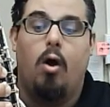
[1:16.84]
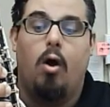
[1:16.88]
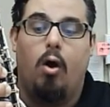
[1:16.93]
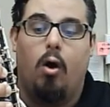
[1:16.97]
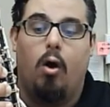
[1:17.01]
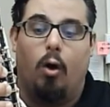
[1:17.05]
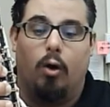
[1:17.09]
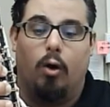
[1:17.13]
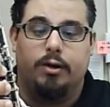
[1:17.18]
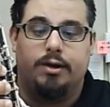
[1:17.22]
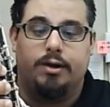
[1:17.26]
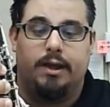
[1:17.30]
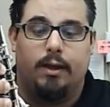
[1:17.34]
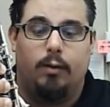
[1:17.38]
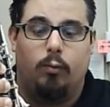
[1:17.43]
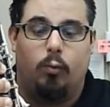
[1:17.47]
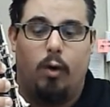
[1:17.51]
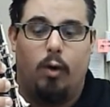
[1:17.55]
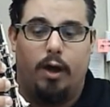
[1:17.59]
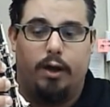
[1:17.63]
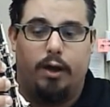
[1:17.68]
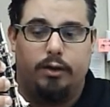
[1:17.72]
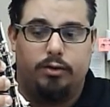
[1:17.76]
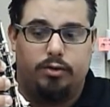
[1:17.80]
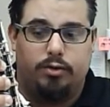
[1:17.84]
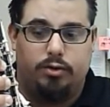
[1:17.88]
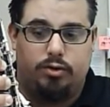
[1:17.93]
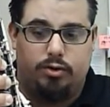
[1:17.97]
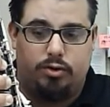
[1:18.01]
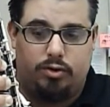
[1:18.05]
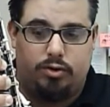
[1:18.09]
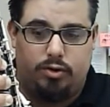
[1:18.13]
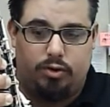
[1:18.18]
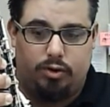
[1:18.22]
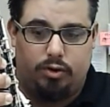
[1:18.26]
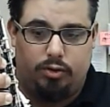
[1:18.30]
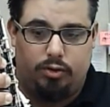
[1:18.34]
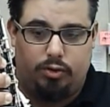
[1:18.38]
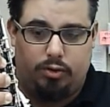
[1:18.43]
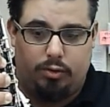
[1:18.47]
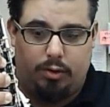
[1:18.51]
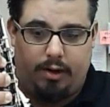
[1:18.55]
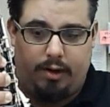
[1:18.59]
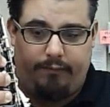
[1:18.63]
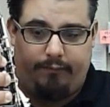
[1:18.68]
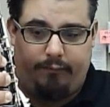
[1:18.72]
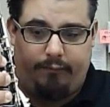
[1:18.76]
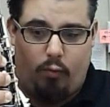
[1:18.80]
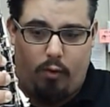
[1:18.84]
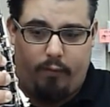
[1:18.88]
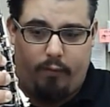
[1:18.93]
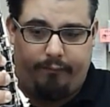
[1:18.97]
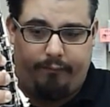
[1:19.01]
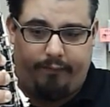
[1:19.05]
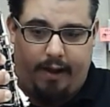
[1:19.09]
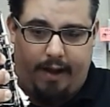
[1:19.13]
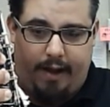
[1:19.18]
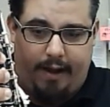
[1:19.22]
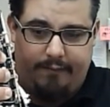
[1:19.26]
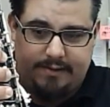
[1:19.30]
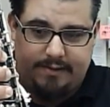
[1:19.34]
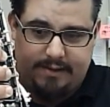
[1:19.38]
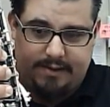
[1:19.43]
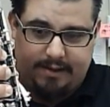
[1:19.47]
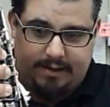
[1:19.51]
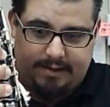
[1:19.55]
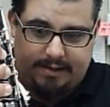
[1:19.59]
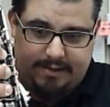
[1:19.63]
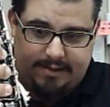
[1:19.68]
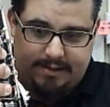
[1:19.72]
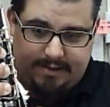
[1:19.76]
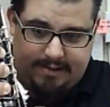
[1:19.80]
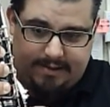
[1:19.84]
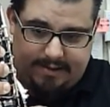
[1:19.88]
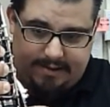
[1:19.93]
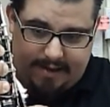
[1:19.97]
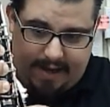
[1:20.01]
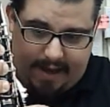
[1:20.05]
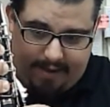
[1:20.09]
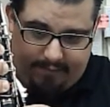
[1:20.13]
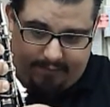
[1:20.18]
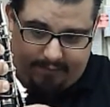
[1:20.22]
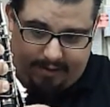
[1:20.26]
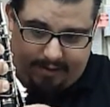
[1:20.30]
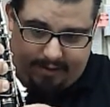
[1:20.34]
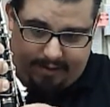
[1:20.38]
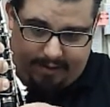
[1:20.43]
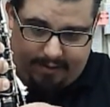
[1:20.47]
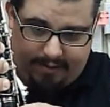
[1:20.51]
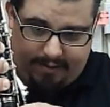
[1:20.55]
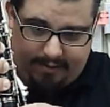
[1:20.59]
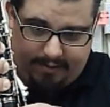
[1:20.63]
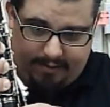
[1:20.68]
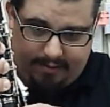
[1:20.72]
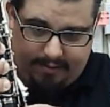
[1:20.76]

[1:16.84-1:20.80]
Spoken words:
or T1, 2, 3, 4, 5, 6, 7.